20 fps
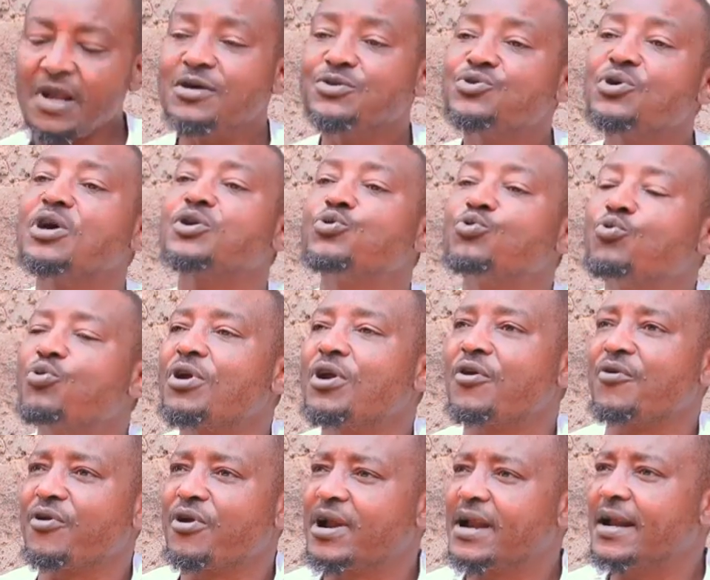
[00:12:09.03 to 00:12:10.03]
So hatuko
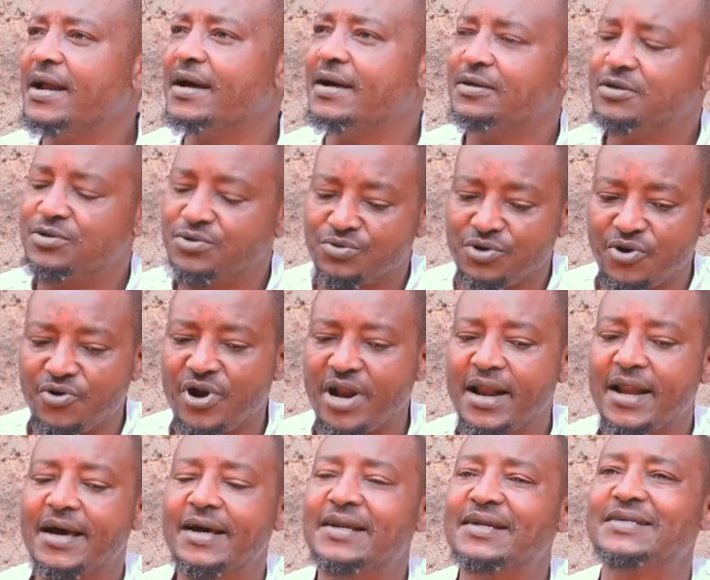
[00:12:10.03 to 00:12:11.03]
naona
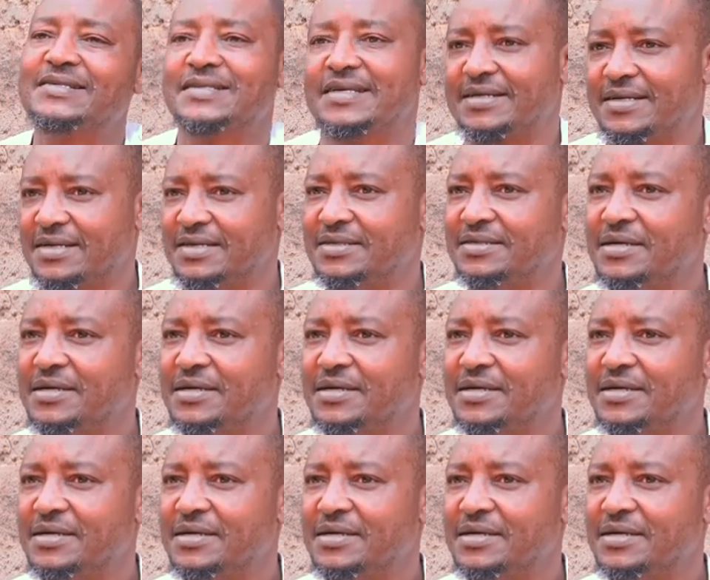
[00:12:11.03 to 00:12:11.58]
tunaonana recently,